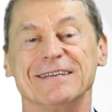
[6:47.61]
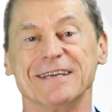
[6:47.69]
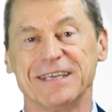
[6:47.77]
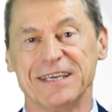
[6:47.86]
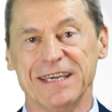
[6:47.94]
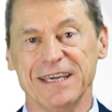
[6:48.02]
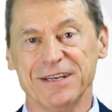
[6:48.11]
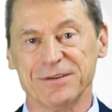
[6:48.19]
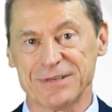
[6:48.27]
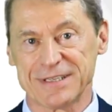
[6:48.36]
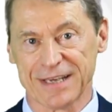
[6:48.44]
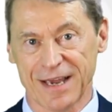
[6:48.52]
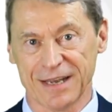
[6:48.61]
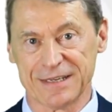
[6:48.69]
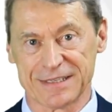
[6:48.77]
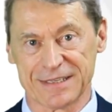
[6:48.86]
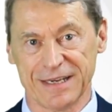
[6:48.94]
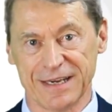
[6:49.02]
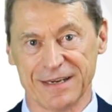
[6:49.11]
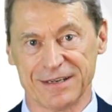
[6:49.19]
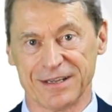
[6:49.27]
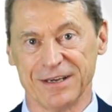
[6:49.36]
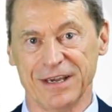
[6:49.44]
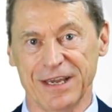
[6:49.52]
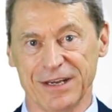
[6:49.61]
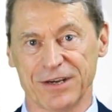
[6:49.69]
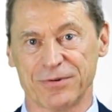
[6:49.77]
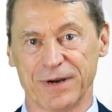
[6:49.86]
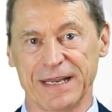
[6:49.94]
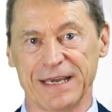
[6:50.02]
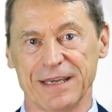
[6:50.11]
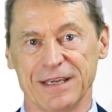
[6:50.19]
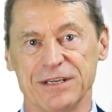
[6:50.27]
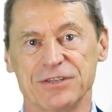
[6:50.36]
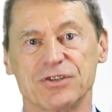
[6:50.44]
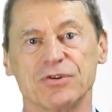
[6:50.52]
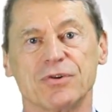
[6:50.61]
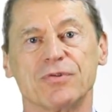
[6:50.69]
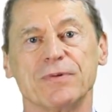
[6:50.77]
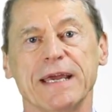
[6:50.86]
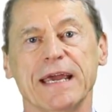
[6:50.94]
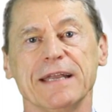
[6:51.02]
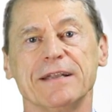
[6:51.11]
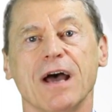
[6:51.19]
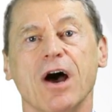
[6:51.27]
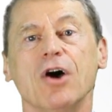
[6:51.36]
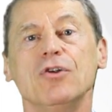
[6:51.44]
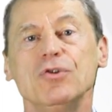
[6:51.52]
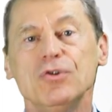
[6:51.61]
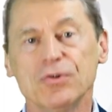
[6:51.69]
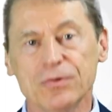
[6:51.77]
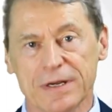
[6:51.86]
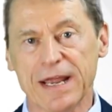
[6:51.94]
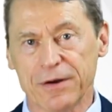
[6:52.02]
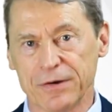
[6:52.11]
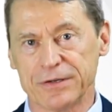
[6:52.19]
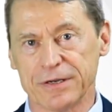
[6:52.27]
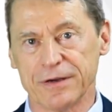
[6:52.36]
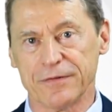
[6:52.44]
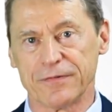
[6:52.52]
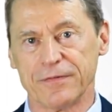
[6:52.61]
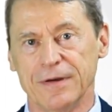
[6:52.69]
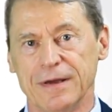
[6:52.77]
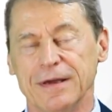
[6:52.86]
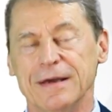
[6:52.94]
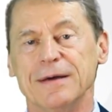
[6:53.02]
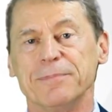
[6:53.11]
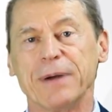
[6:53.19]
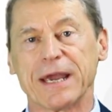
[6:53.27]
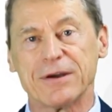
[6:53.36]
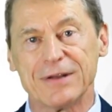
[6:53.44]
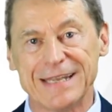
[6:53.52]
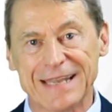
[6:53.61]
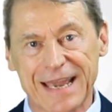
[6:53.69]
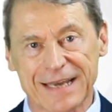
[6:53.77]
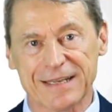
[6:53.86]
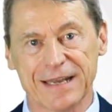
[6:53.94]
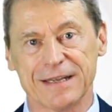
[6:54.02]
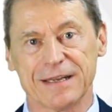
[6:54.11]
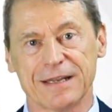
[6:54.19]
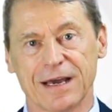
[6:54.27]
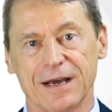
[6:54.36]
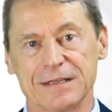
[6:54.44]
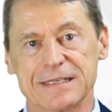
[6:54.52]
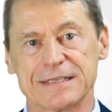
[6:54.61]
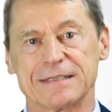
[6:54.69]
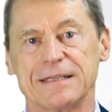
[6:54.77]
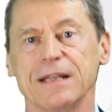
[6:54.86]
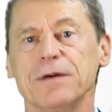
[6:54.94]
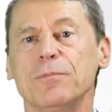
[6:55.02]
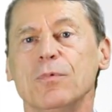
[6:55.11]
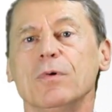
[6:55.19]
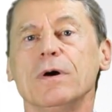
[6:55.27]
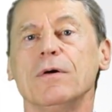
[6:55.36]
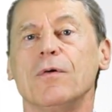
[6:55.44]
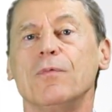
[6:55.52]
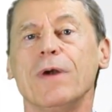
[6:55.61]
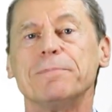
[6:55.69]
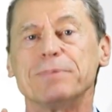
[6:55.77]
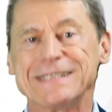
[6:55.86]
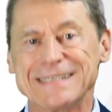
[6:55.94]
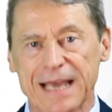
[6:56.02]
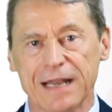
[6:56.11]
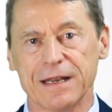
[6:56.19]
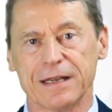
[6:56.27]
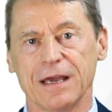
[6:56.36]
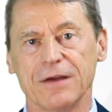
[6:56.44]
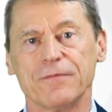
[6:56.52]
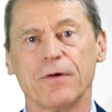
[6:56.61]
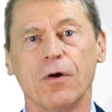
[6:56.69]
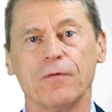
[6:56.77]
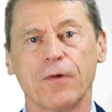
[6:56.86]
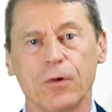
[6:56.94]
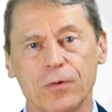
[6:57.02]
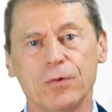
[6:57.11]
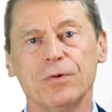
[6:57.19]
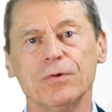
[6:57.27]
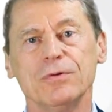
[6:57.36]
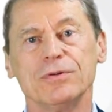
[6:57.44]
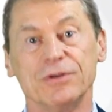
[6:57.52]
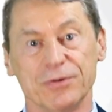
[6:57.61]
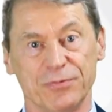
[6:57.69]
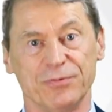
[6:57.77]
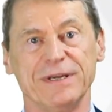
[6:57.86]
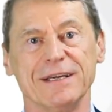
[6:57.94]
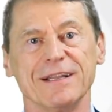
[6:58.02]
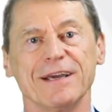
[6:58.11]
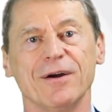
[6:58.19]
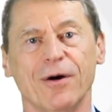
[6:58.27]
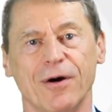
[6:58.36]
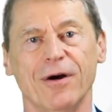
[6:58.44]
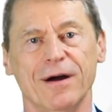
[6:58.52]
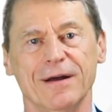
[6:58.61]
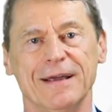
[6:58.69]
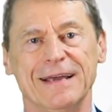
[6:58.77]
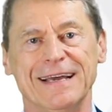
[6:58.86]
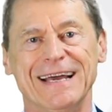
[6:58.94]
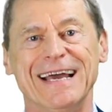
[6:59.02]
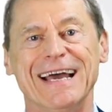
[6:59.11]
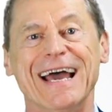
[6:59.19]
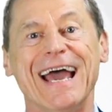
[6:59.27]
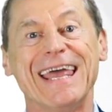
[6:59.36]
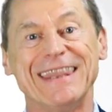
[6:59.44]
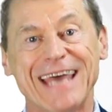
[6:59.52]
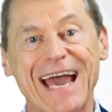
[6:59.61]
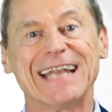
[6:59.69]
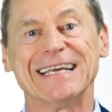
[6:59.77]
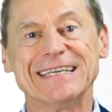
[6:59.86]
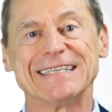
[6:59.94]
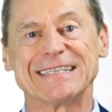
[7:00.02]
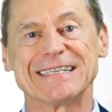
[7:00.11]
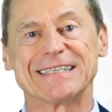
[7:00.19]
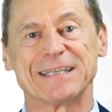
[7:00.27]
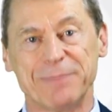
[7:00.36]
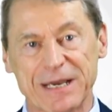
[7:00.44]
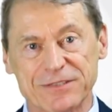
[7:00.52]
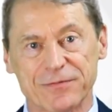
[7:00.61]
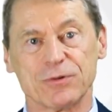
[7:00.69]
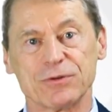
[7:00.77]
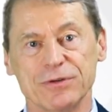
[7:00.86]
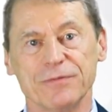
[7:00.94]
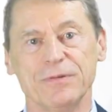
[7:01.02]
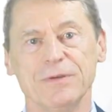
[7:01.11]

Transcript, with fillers: The key to silencing the inner critic is to create a new narrative by connecting the dots that are more representative of who you really are. And that is the best version of